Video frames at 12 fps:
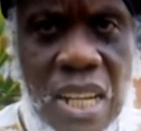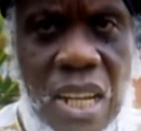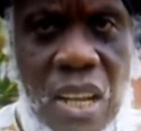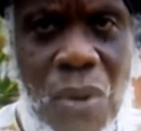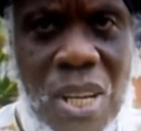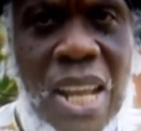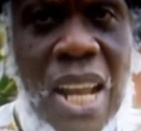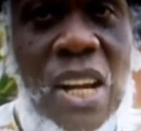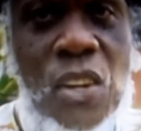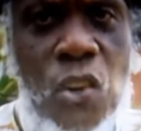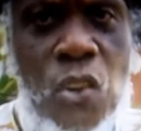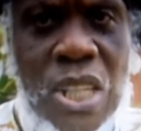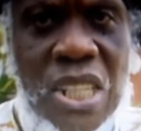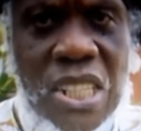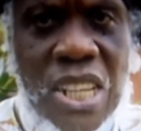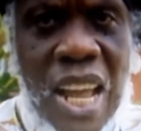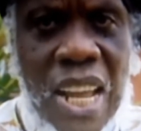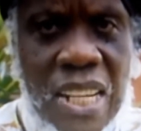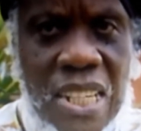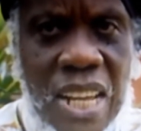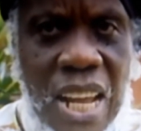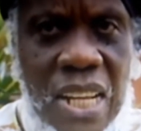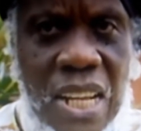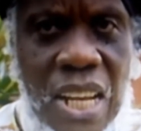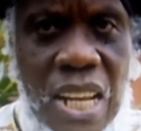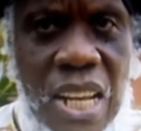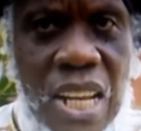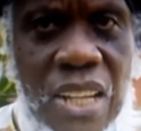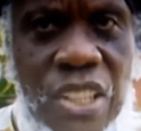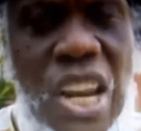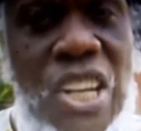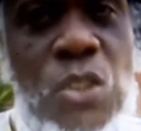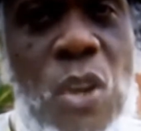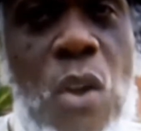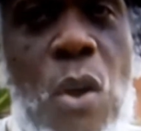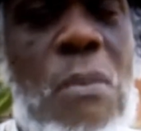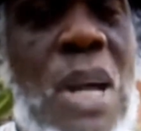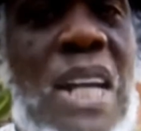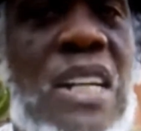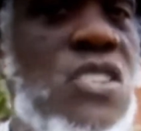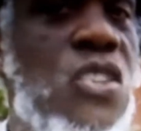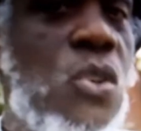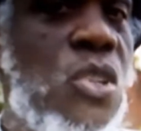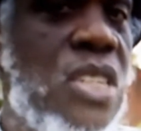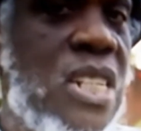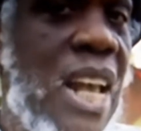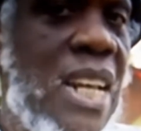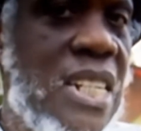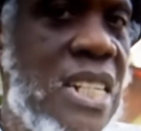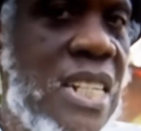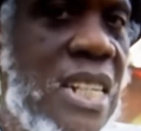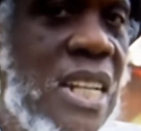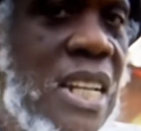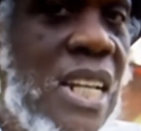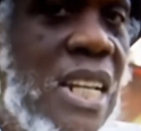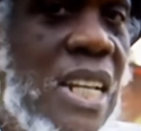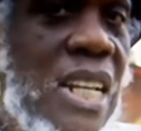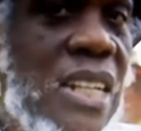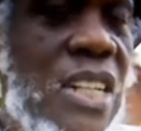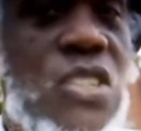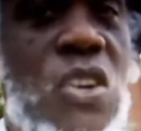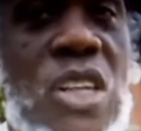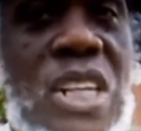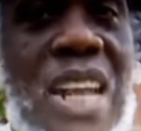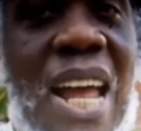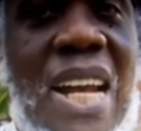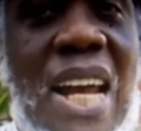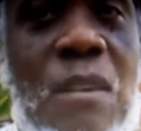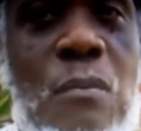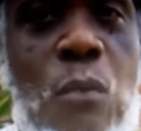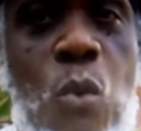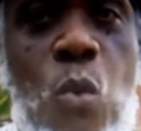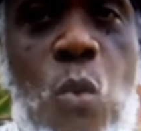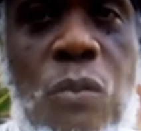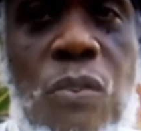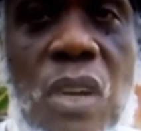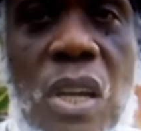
What kind of crazy talk is that? Joshua command the sun to stand still. The sun cannot move.